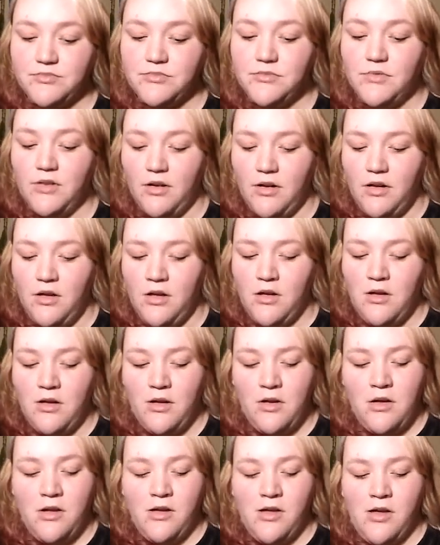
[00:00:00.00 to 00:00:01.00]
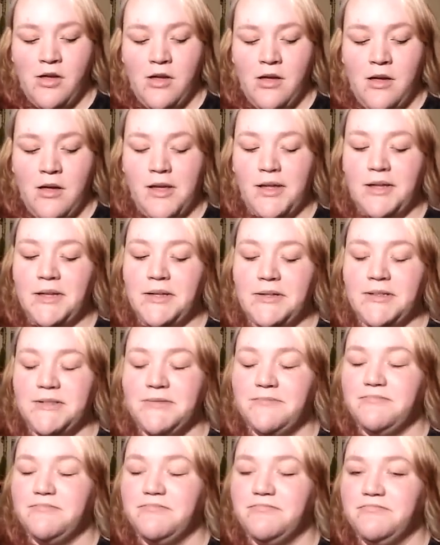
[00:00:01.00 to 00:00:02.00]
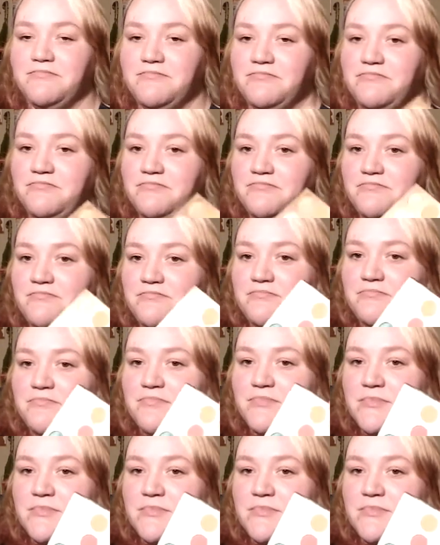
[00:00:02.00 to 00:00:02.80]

Nothing is said.